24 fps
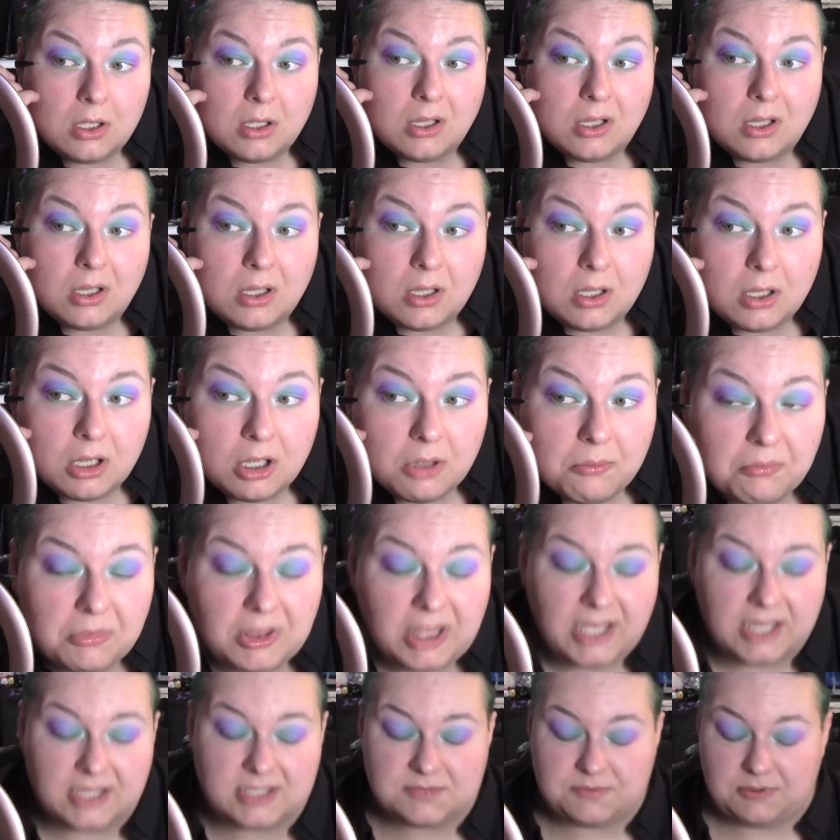Uh,
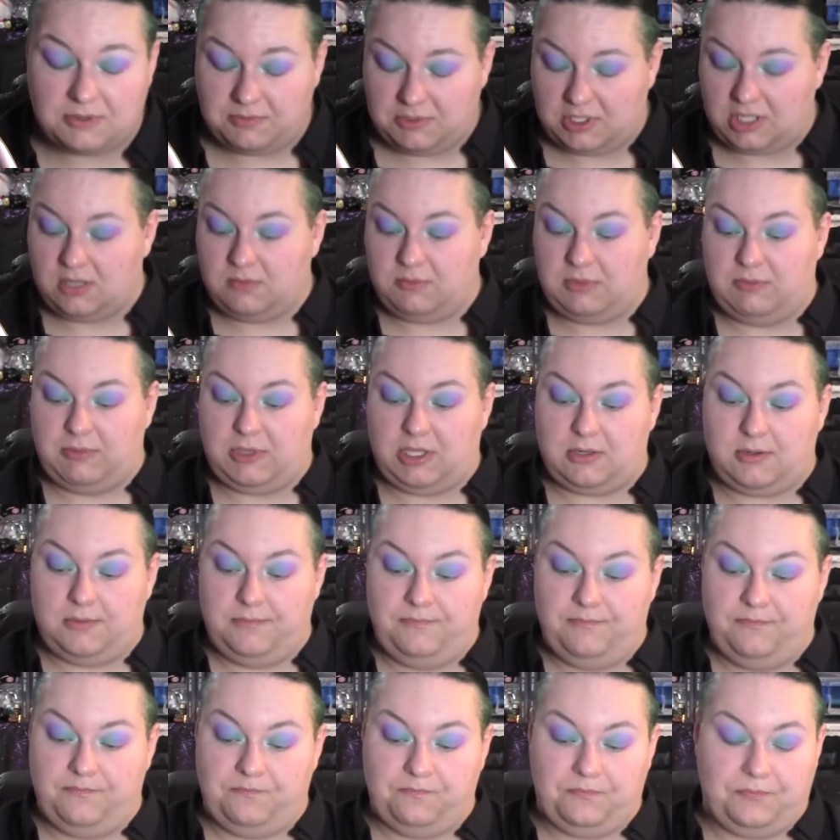black is probably going to be
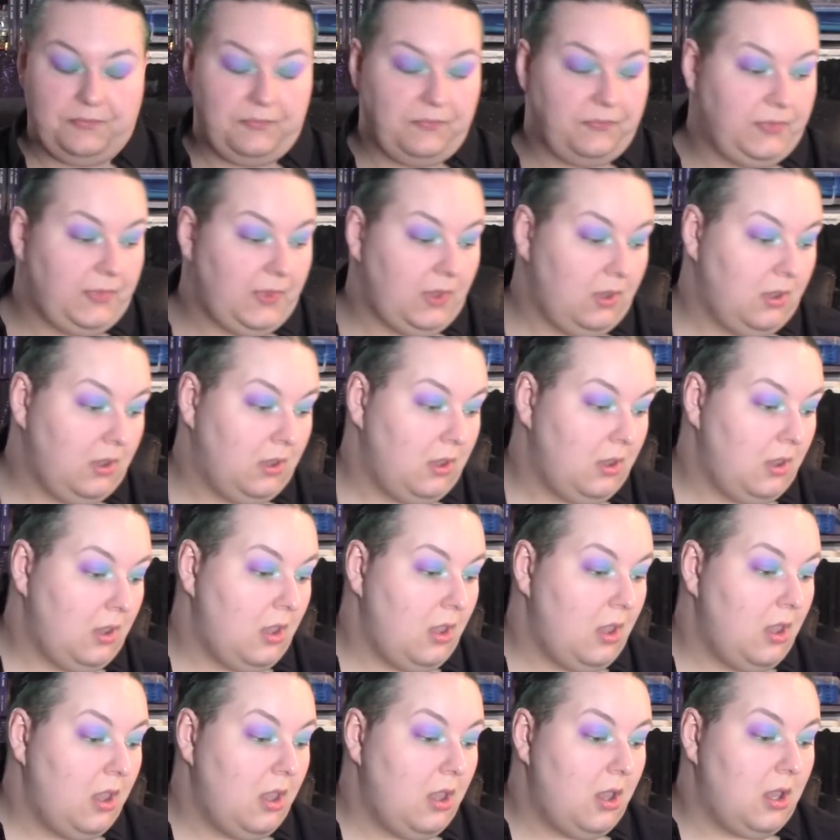better.
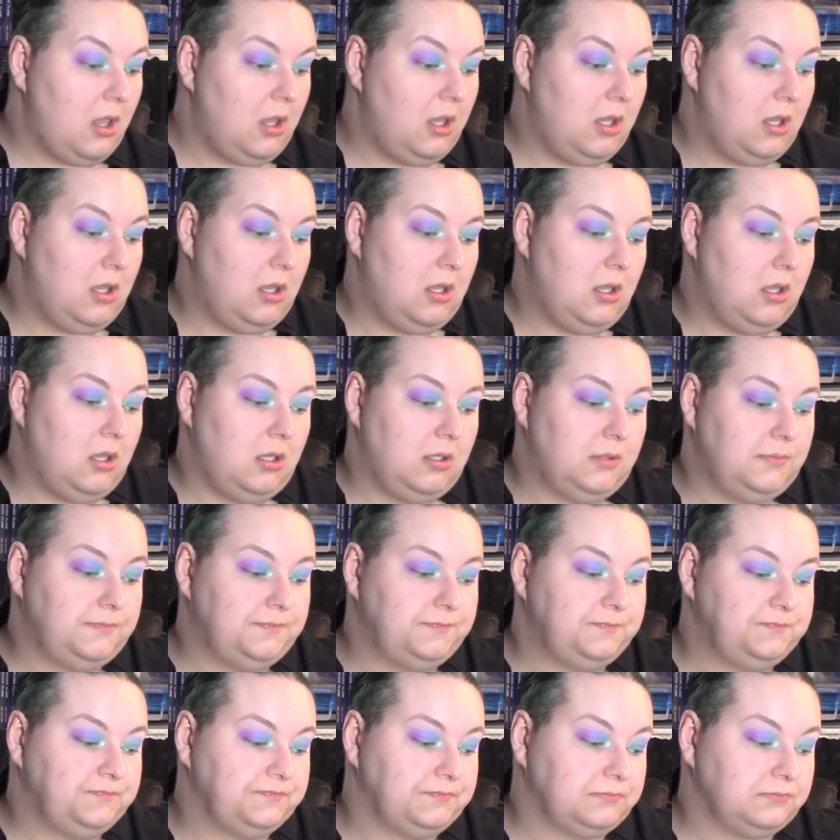
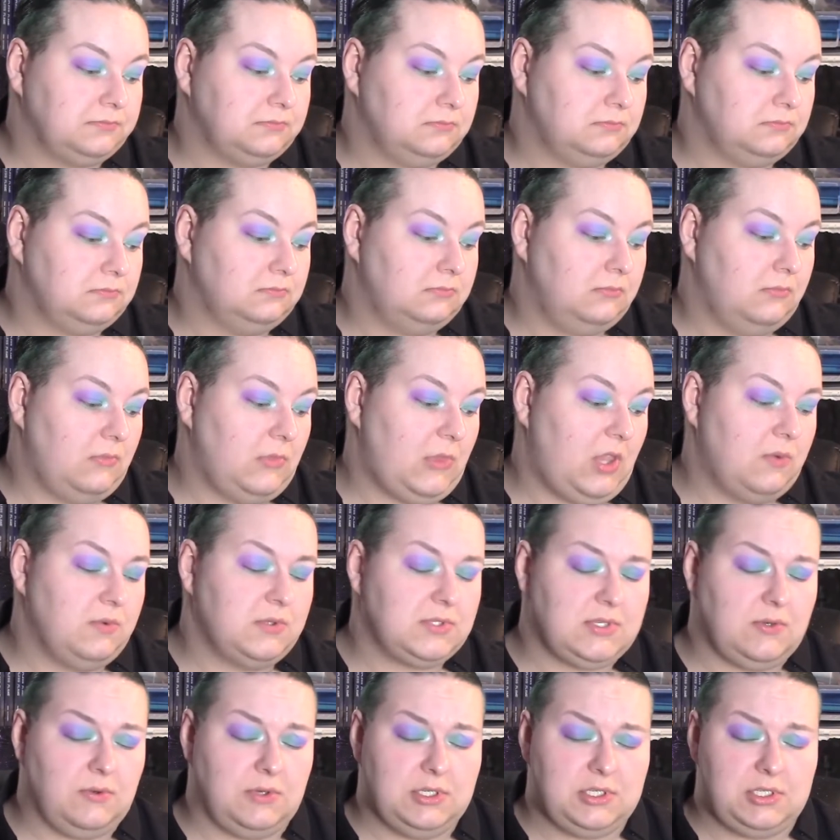Um, I
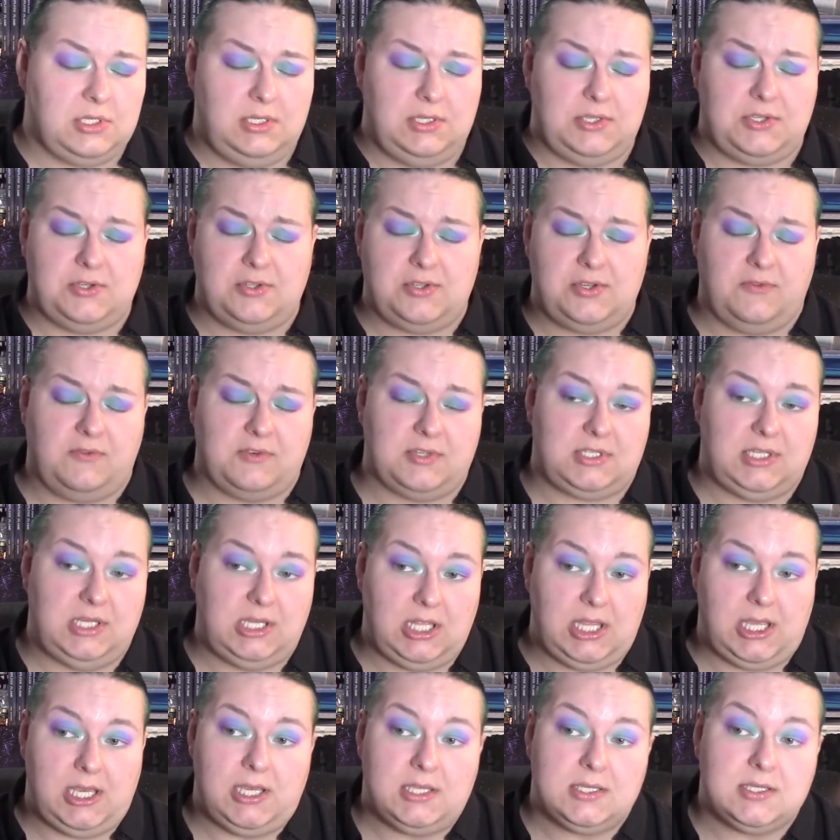was originally searching for
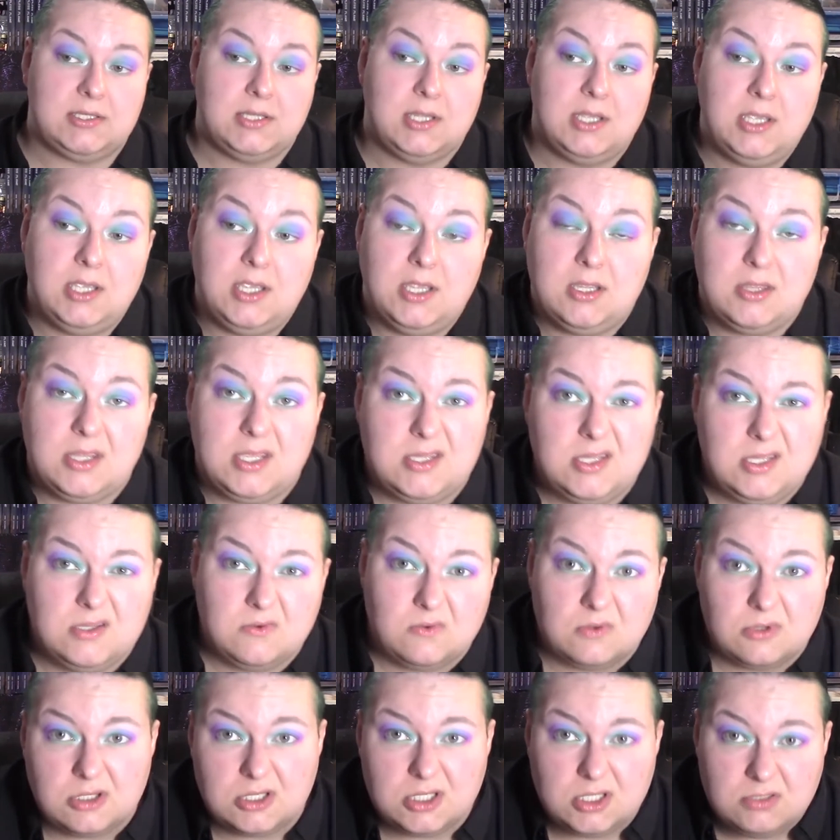sea glass, and I
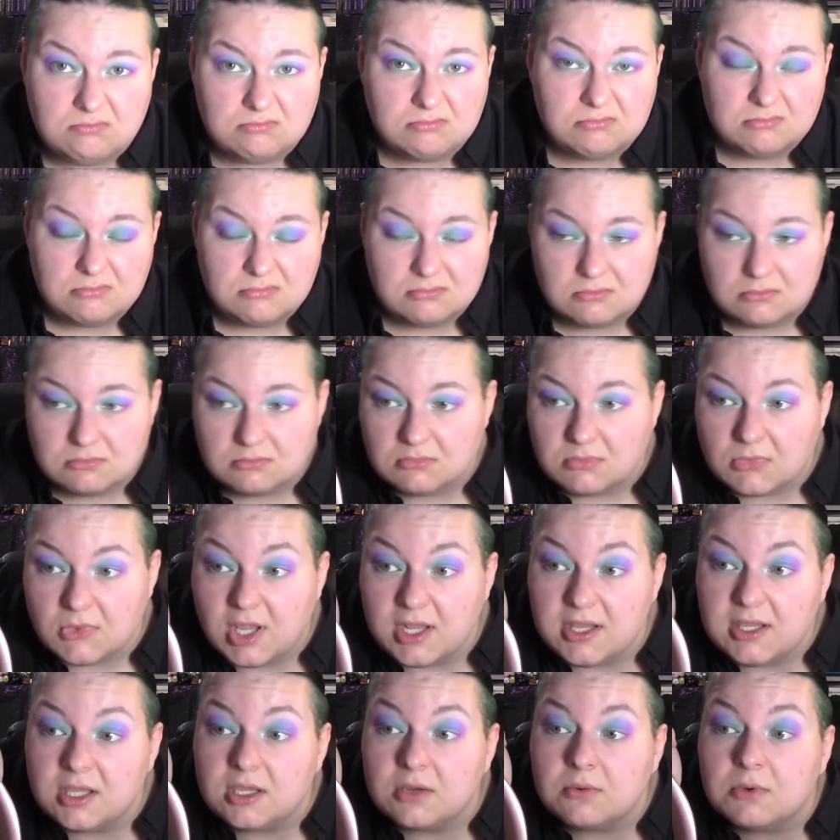didn't really
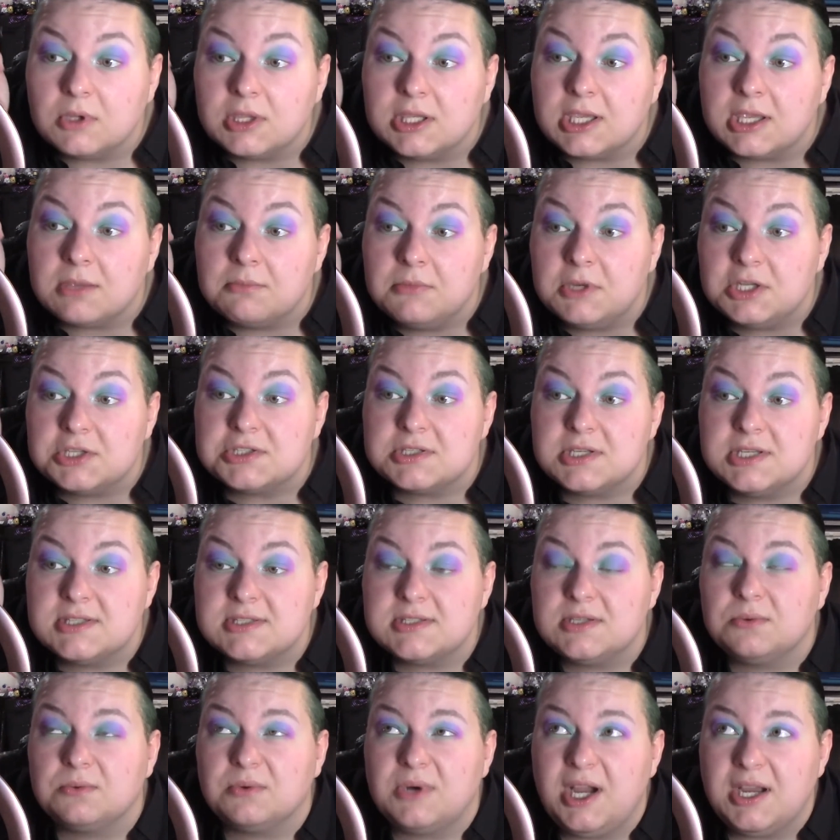I didn't really get much.
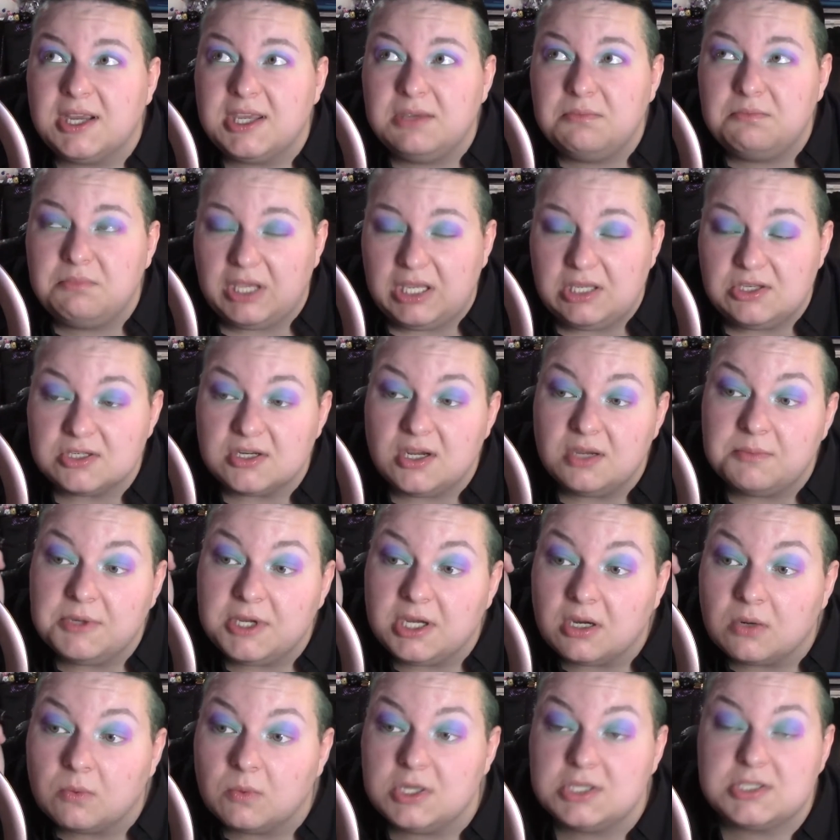It's a rocky beach up
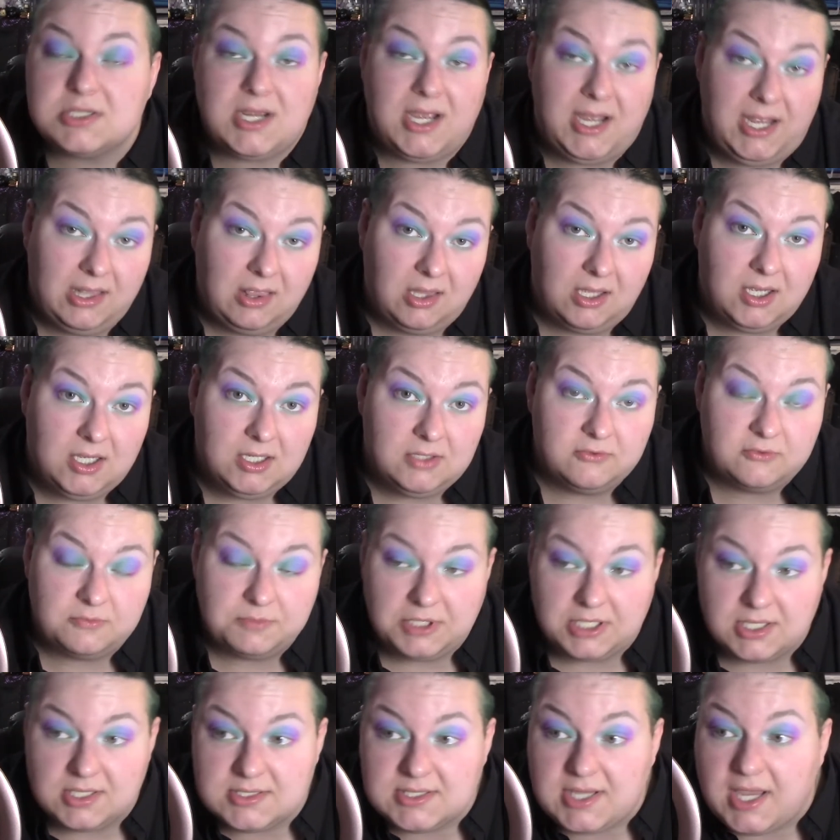here, which I love
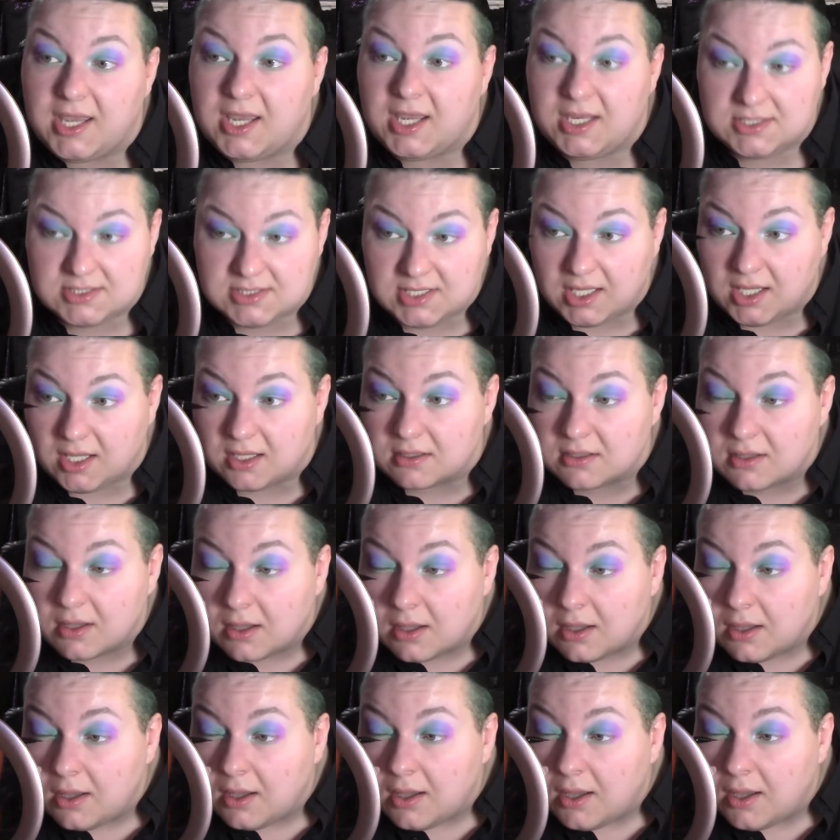because I hate sand.